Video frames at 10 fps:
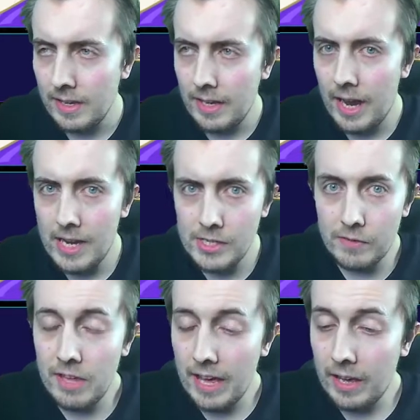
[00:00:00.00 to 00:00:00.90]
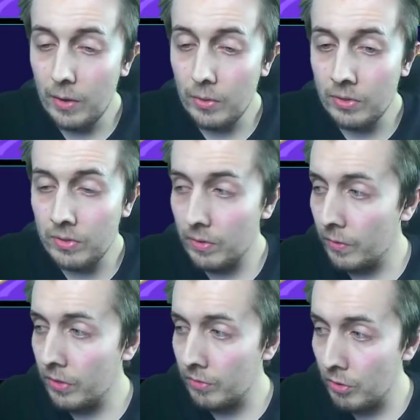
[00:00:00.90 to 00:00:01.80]
as of yet on,
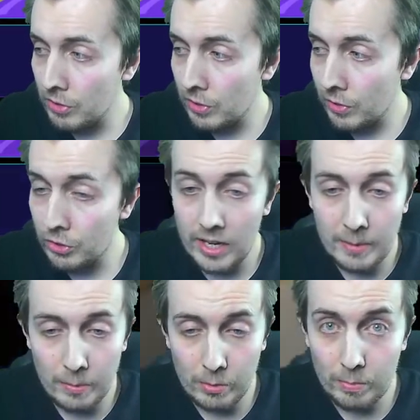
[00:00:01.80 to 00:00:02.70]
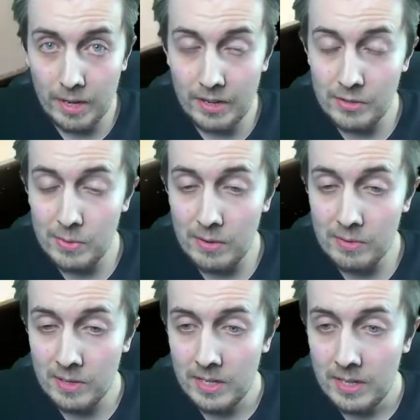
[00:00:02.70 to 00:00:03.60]
on the Road to Glory tradable player as well,
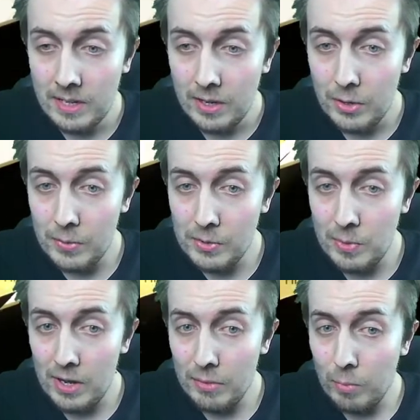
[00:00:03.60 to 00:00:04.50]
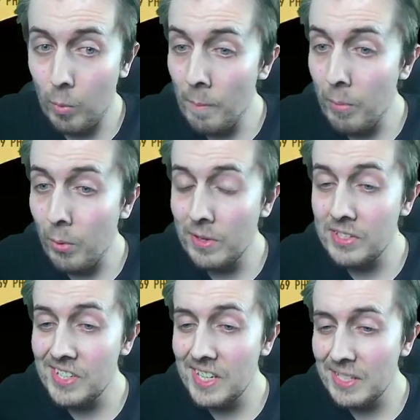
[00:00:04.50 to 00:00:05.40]
who is worth
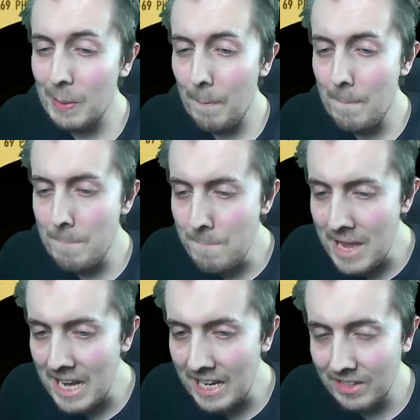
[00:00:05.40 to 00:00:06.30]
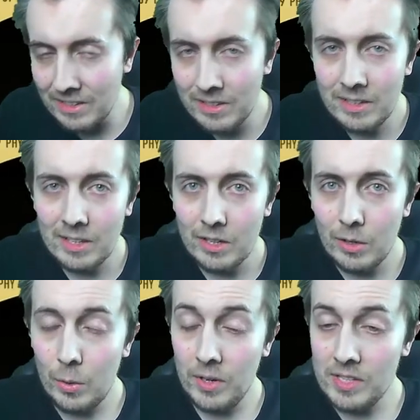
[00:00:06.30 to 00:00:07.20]
1.6 million
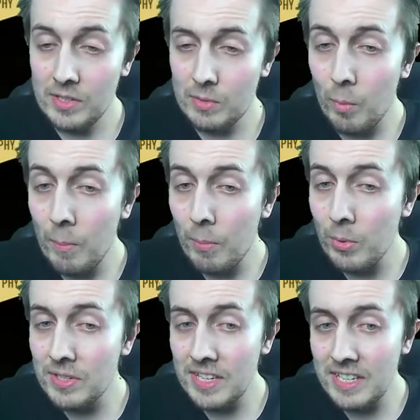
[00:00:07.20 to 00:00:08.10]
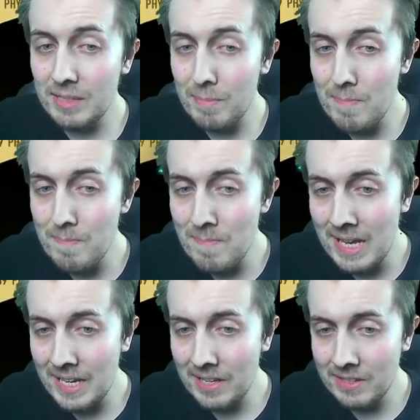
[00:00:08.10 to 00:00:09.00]
coins. 1.6
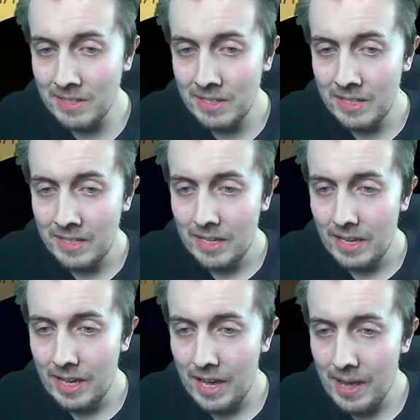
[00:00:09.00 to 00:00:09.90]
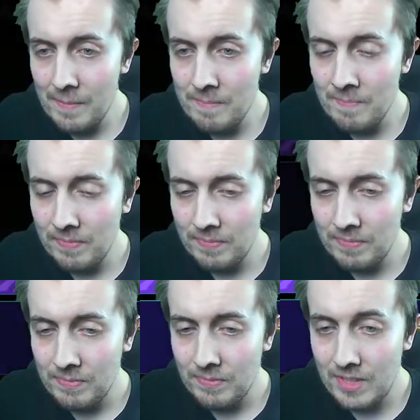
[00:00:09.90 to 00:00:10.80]
million. Um,
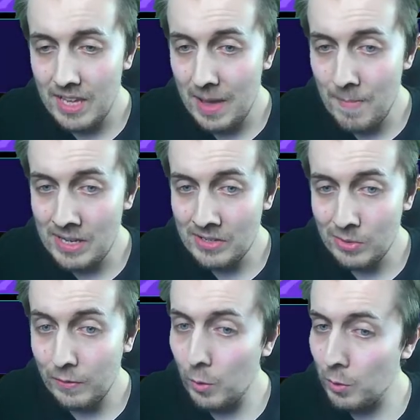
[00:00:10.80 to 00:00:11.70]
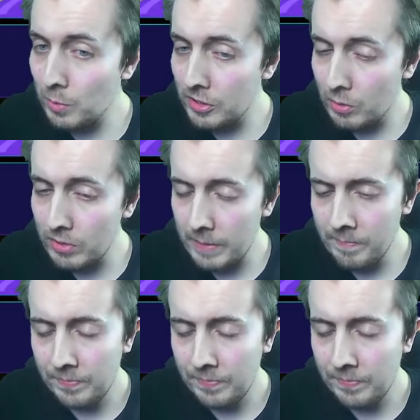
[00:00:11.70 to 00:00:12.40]
yeah, mental. And of course, we sold him.